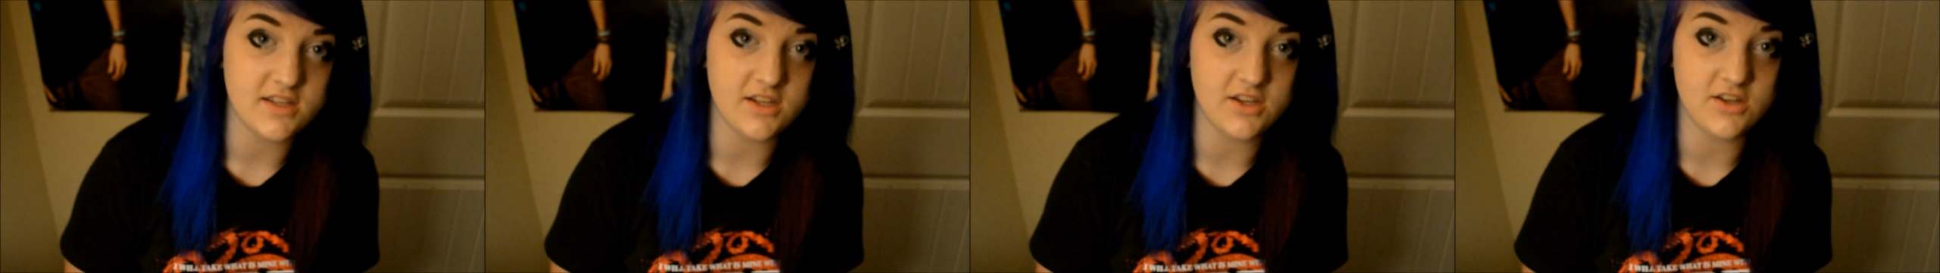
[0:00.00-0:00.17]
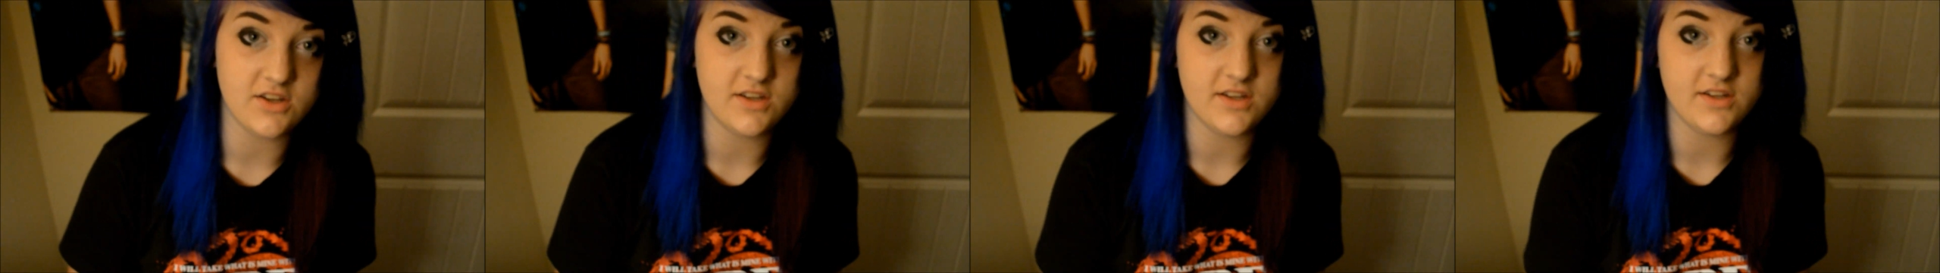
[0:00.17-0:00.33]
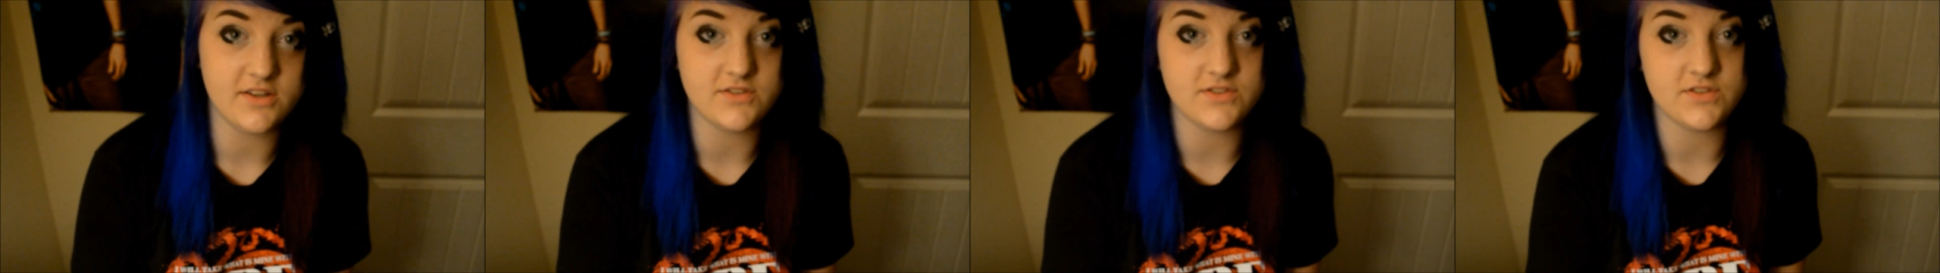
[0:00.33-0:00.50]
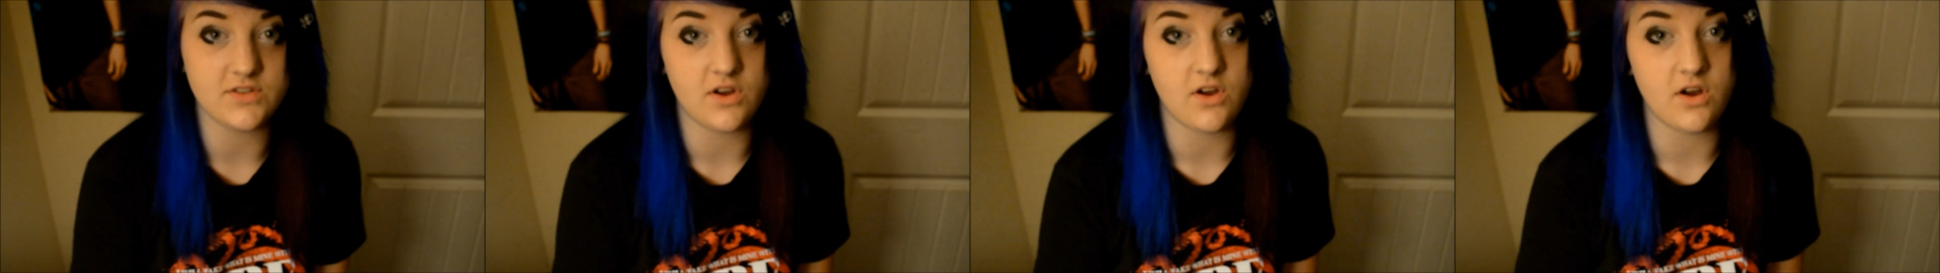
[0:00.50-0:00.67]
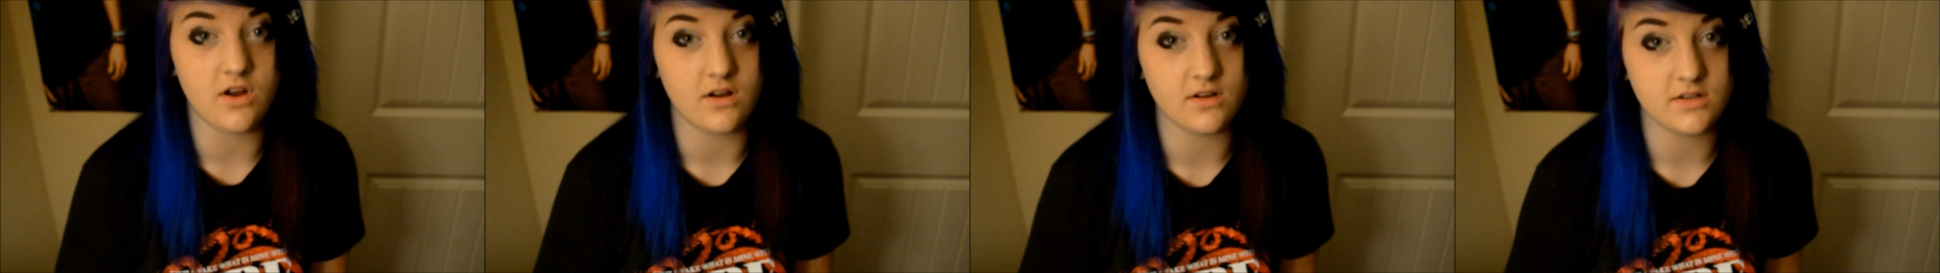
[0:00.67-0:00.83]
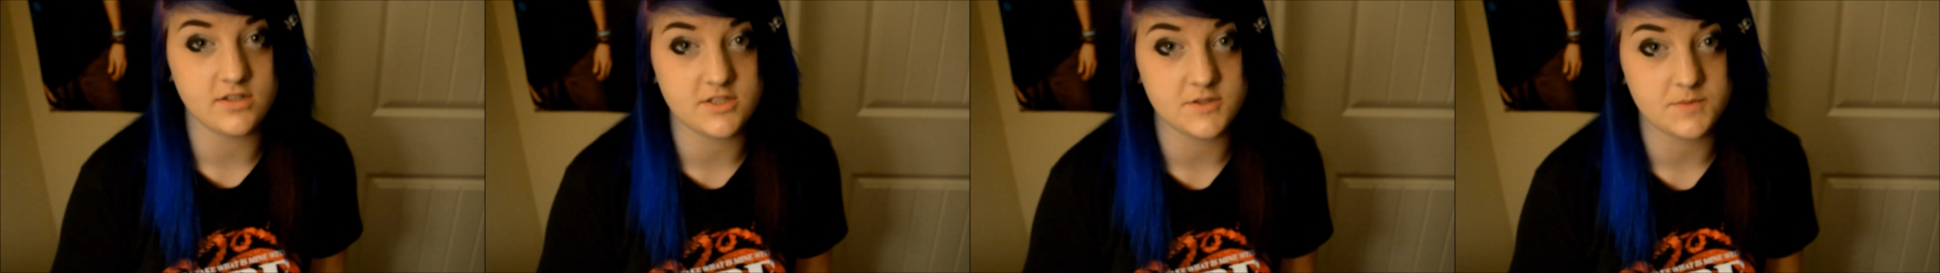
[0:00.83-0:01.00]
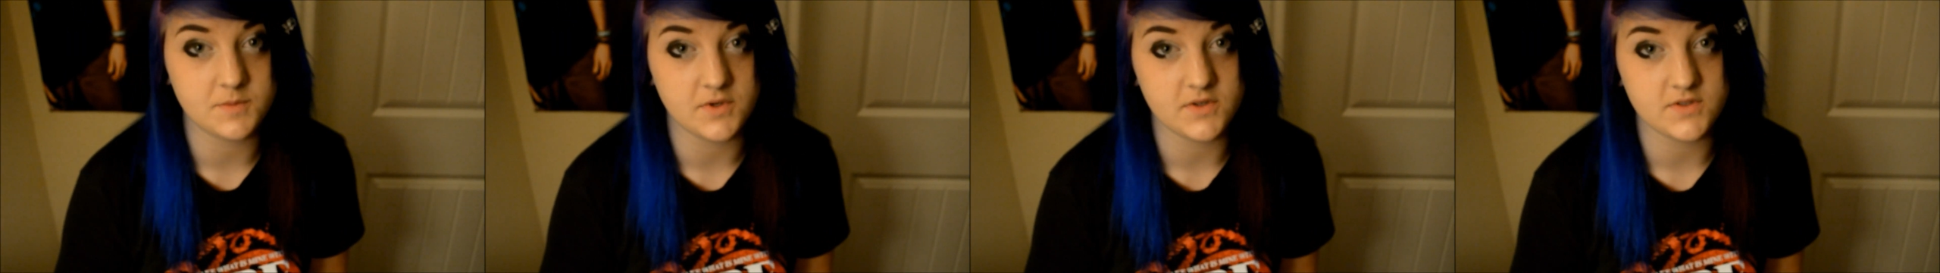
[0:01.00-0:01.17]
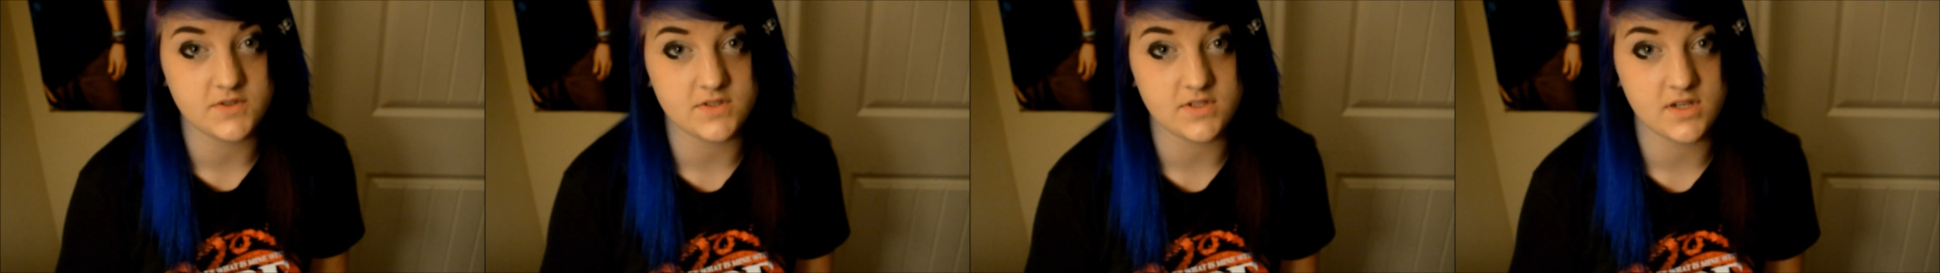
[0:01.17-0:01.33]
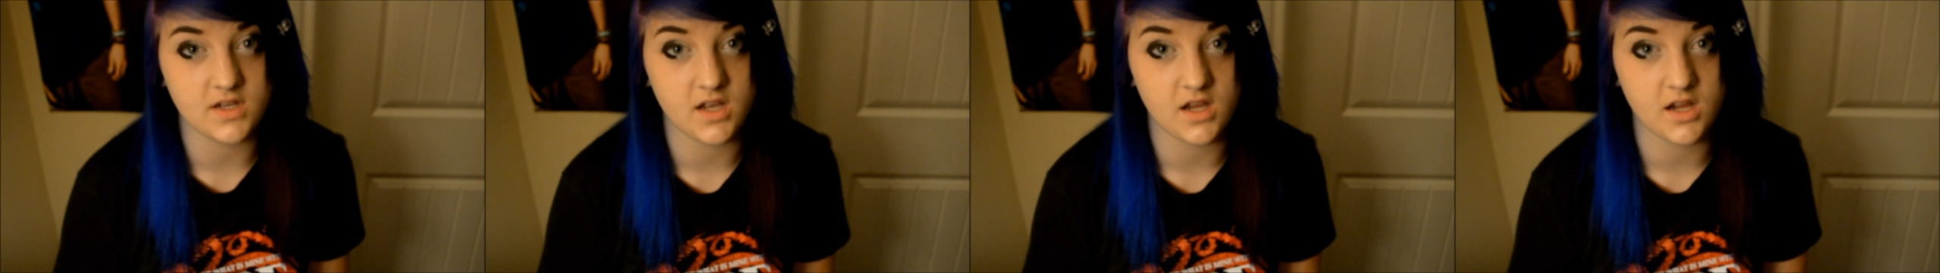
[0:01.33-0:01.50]
your ears aren't
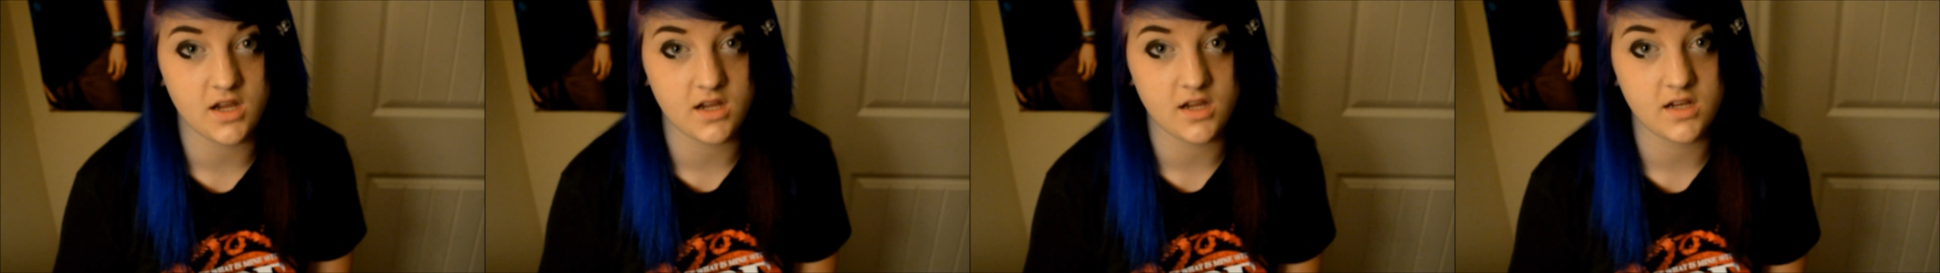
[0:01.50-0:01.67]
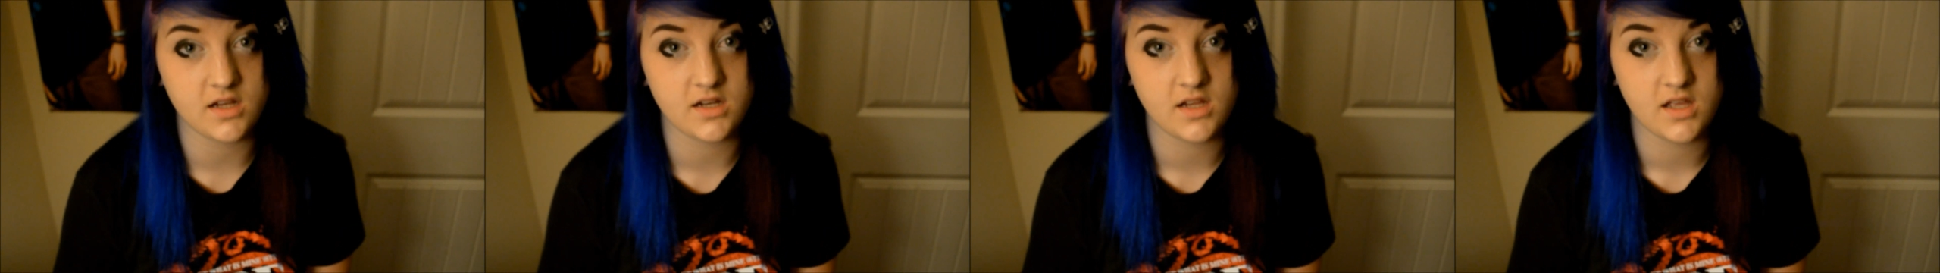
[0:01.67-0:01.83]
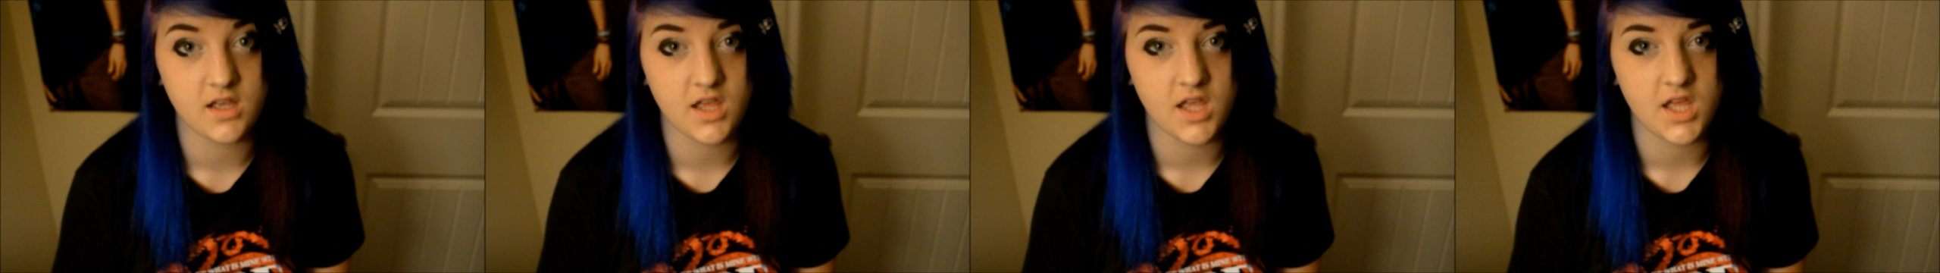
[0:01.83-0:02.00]
supposed to hurt,